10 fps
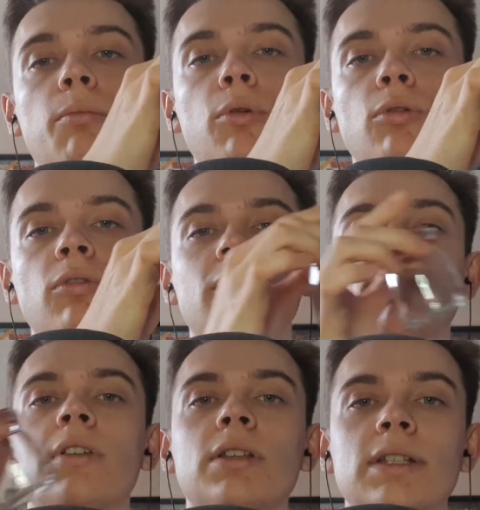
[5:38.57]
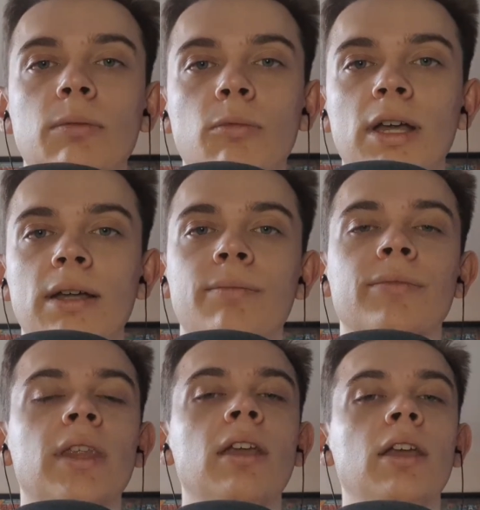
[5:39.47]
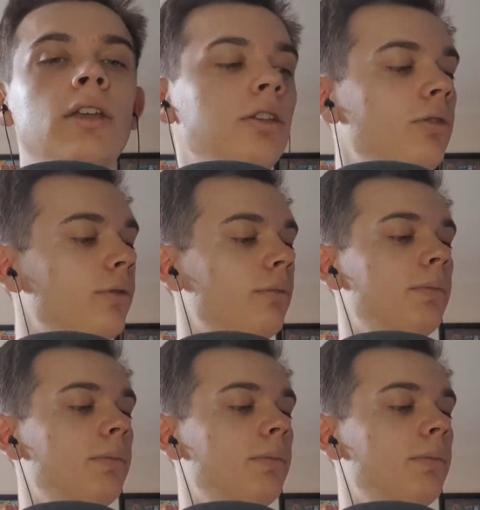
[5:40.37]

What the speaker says: move somewhere, you